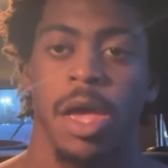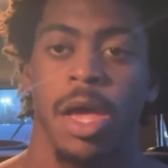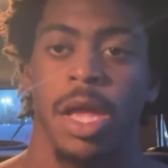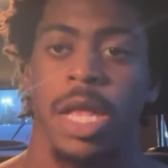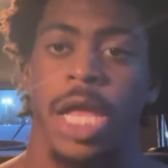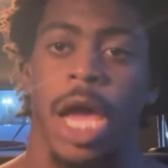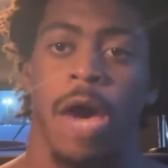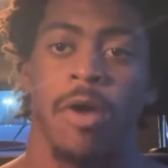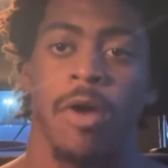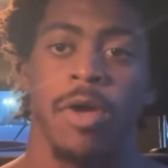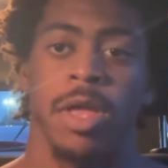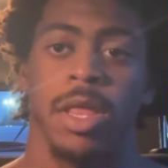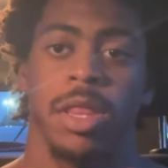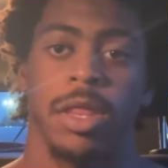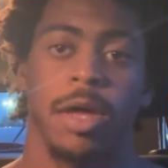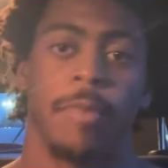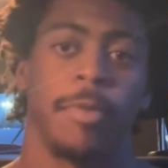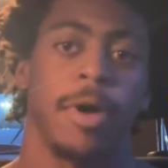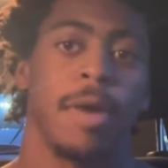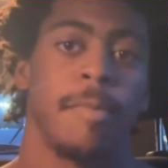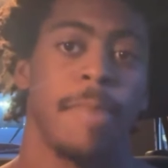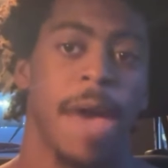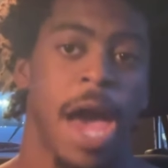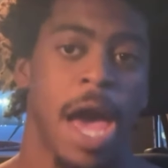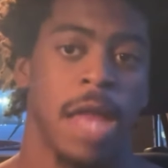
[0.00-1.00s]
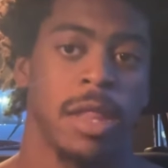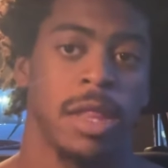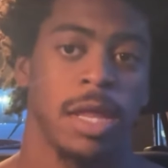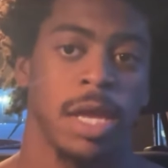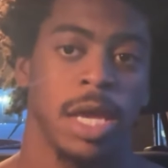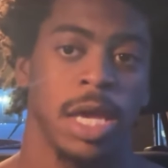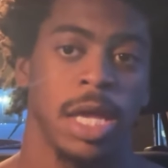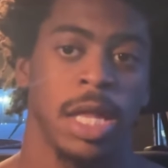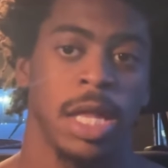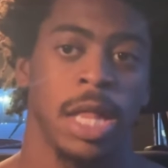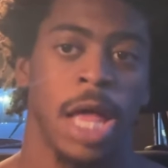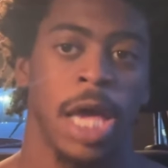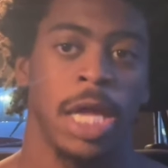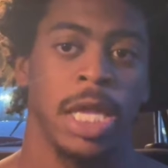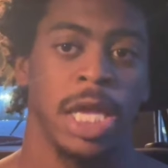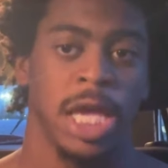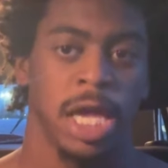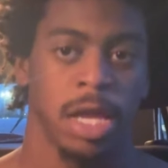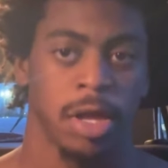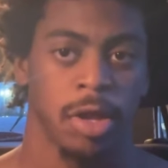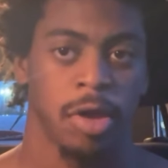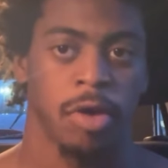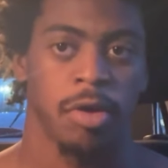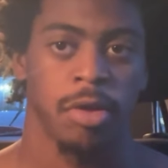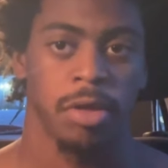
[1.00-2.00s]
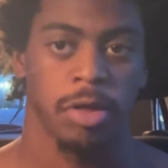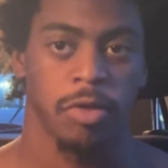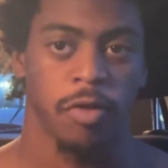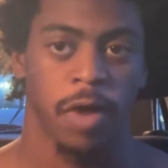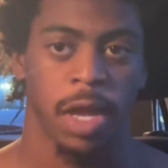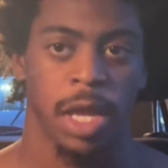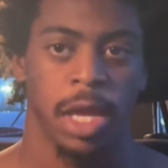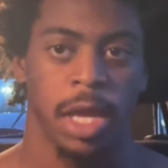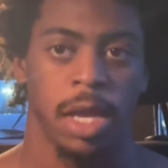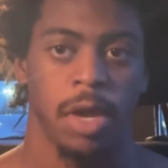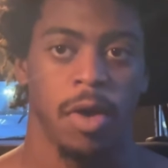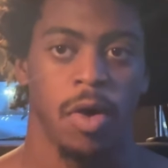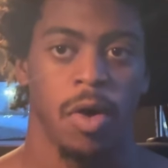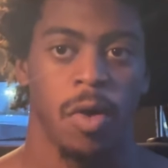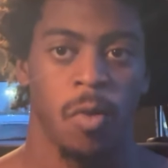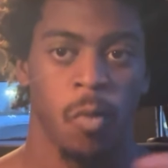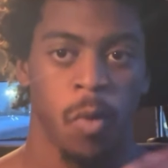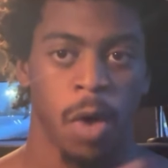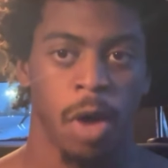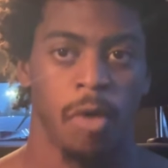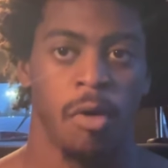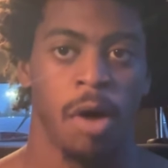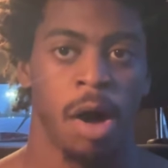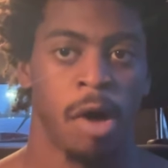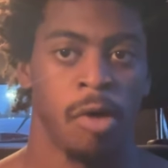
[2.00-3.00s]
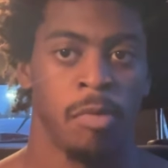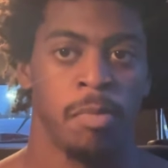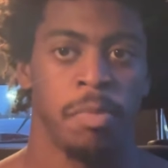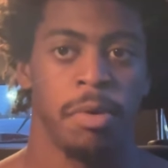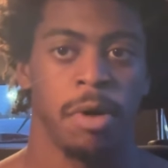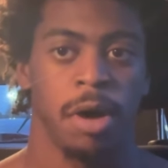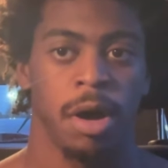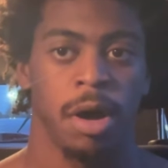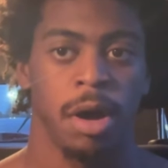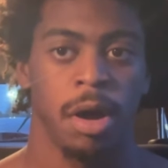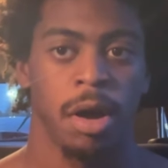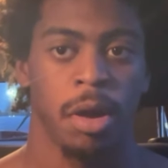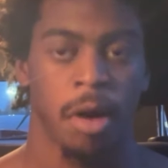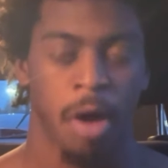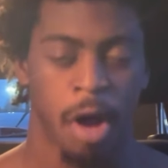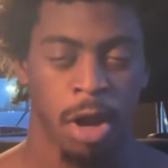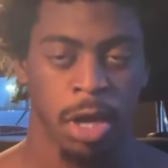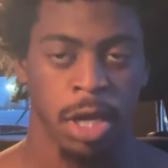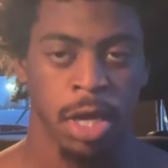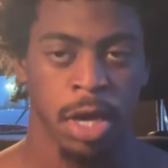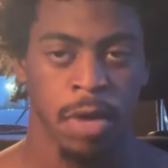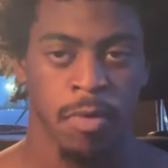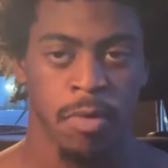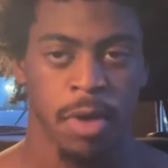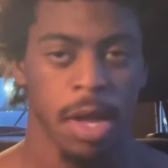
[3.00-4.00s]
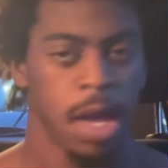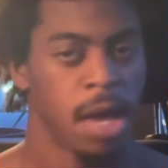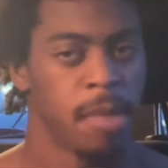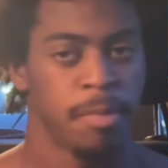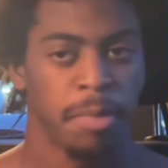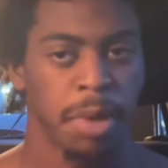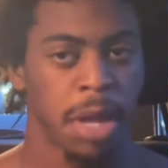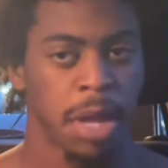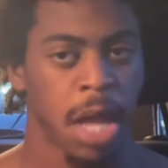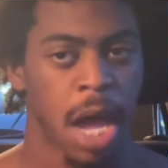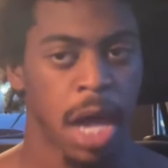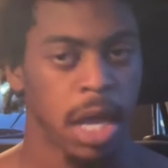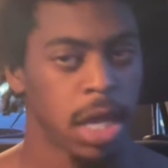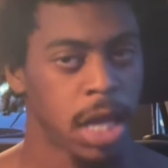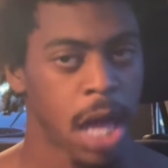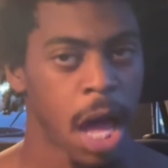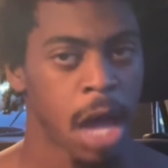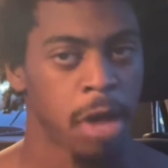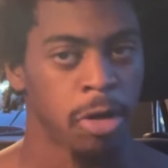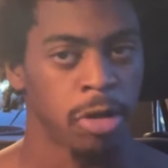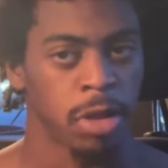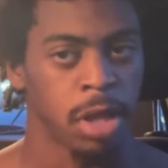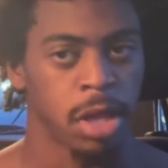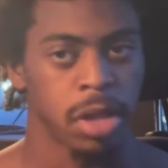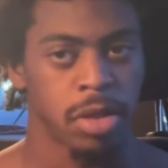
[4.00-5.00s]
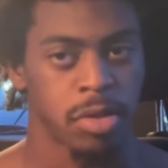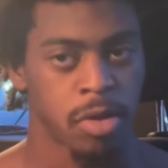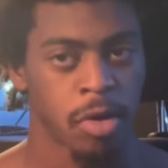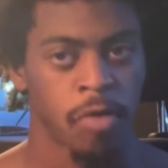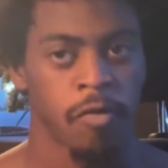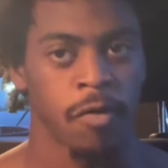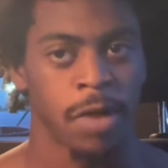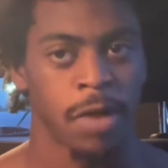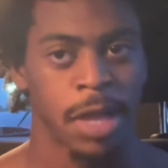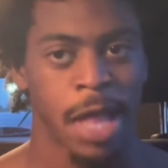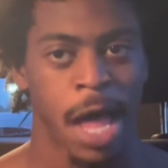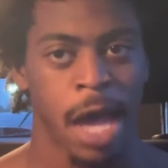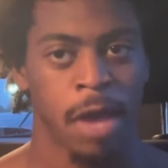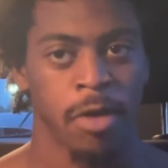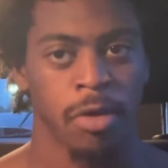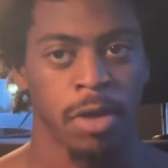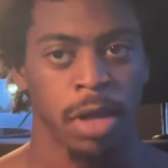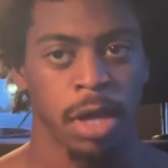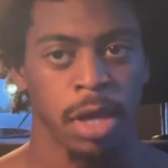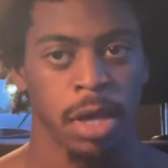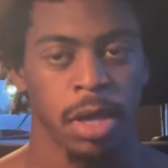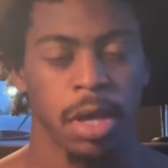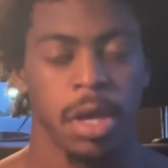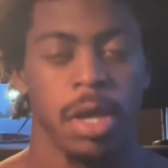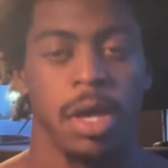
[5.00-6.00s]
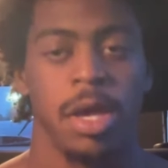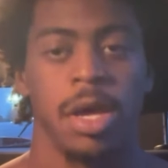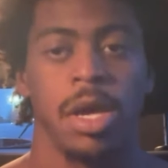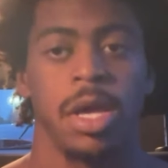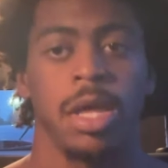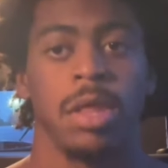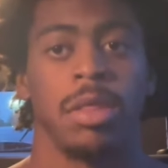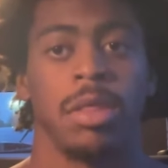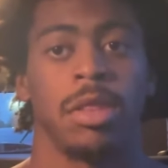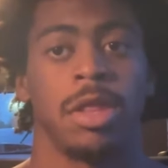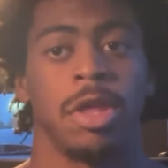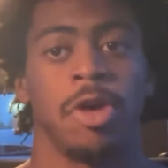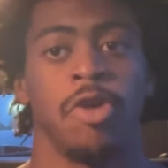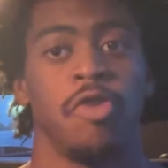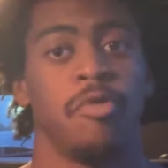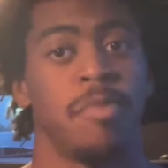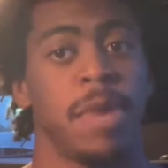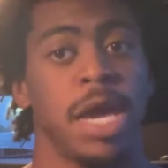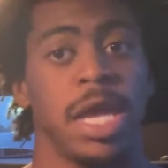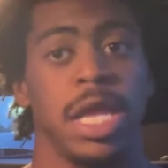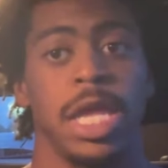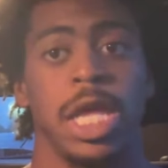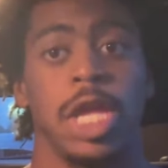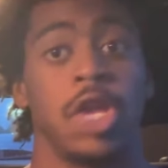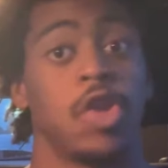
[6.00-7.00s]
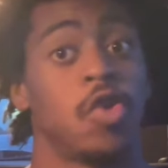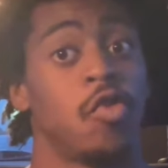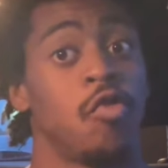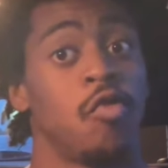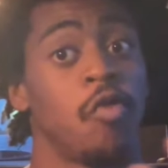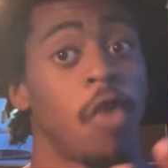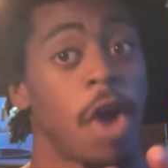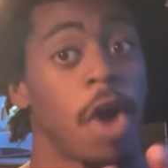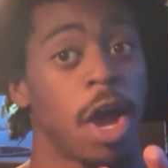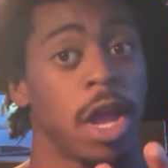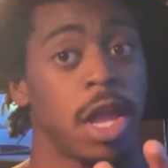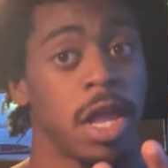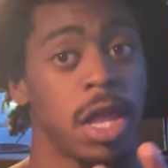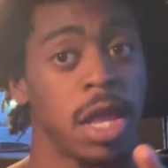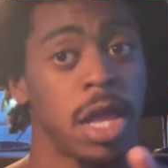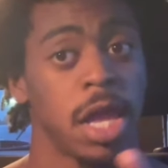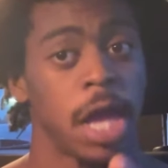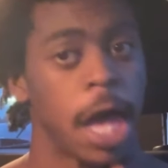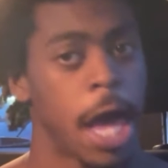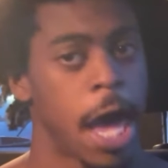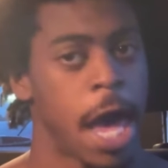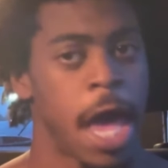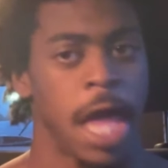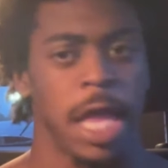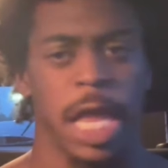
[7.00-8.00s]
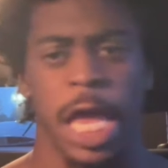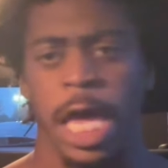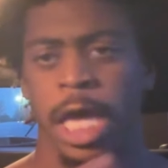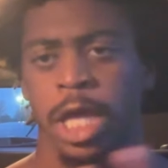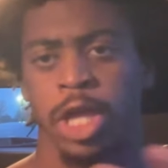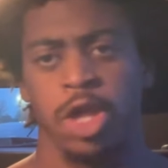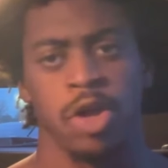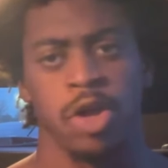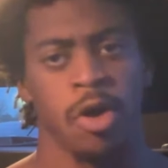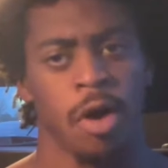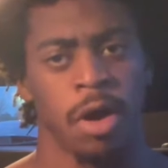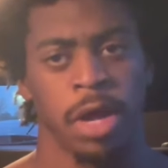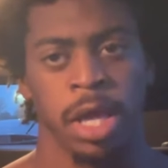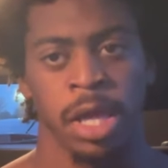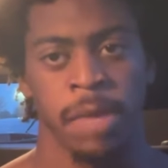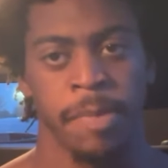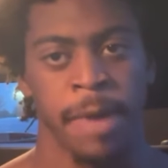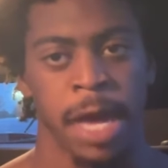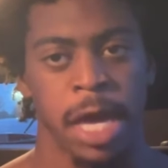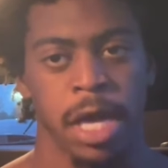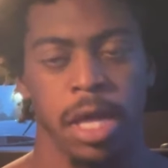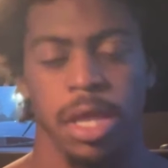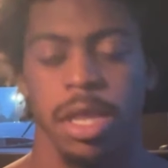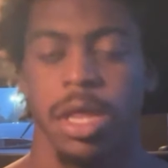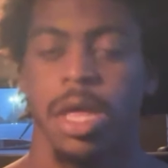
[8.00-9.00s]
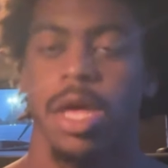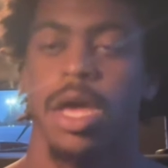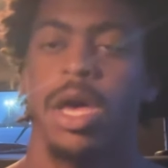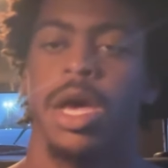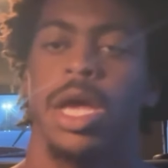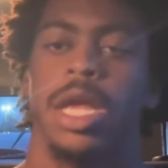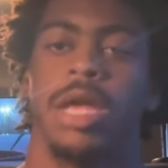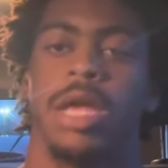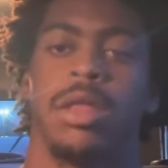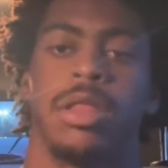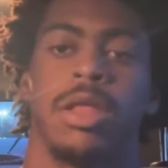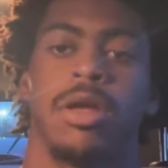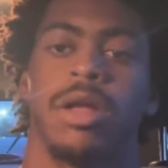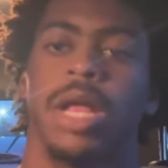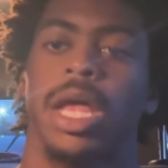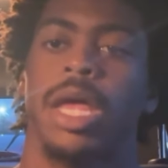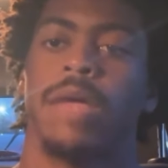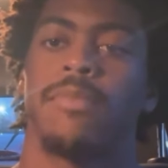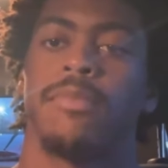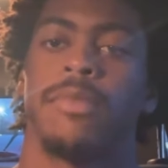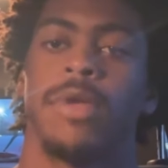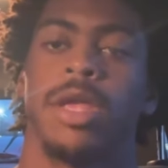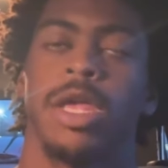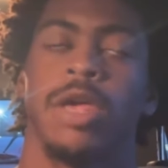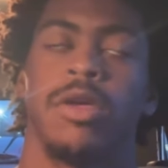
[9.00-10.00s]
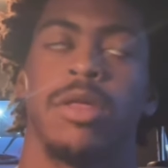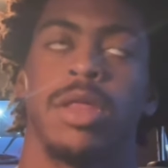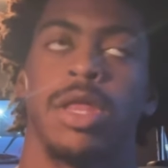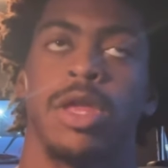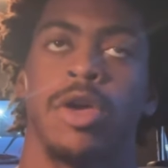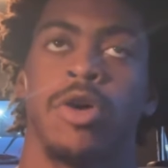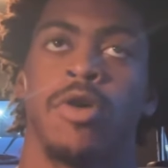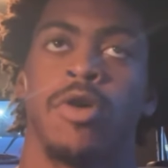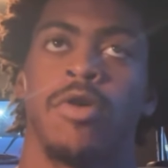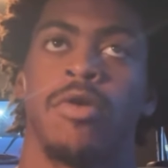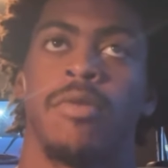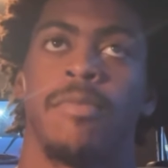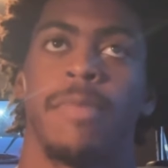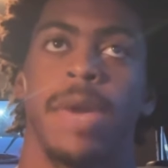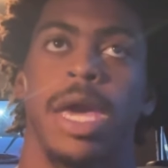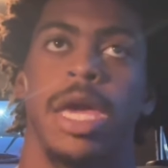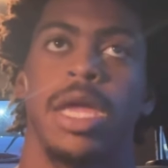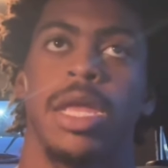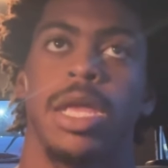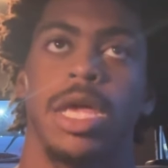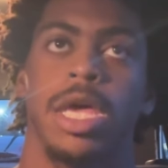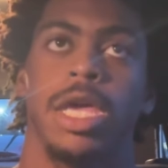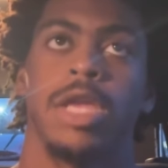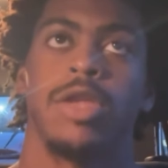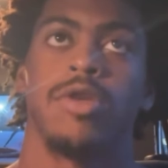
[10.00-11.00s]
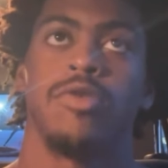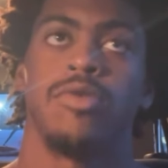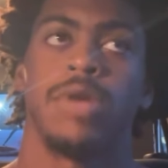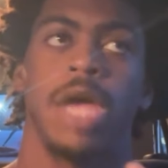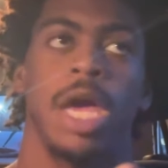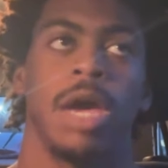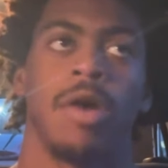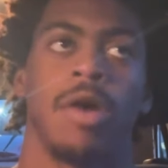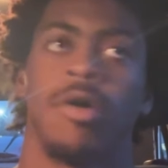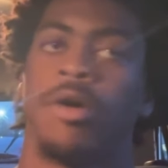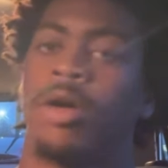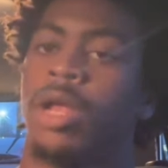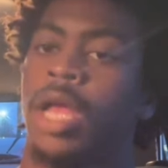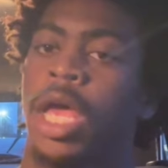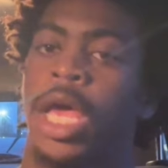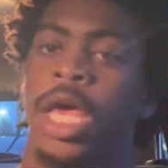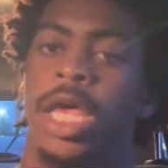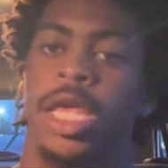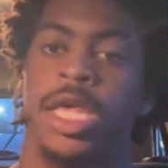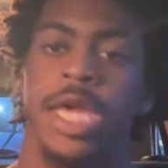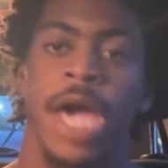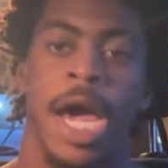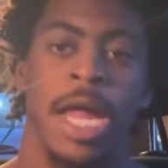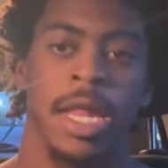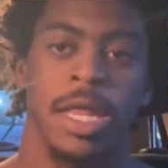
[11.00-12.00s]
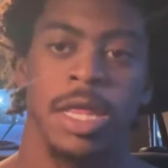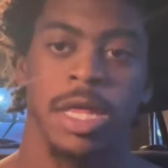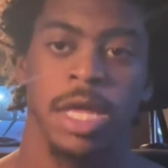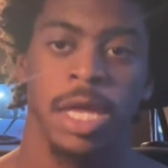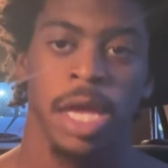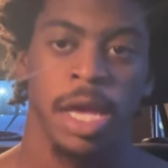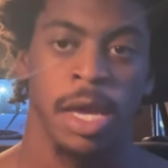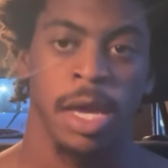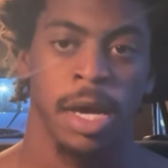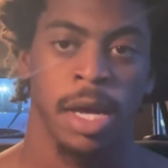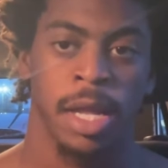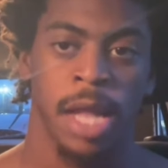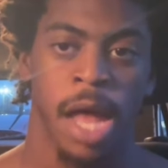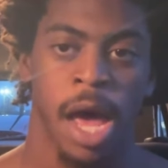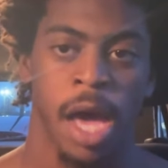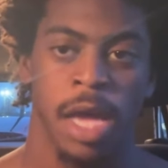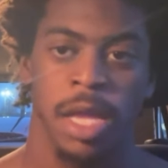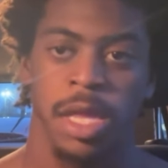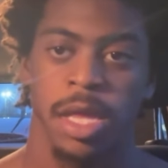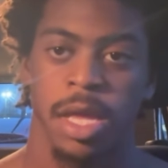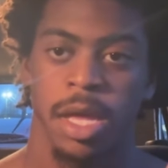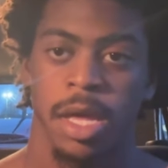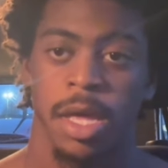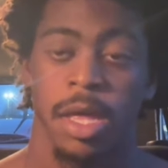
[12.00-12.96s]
Now, in some capacity, like the endurance training will help cardio, but not entirely. So don't rely on it. You still may need to run at a jogging pace. You still may, you still may need to take on a challenging incline.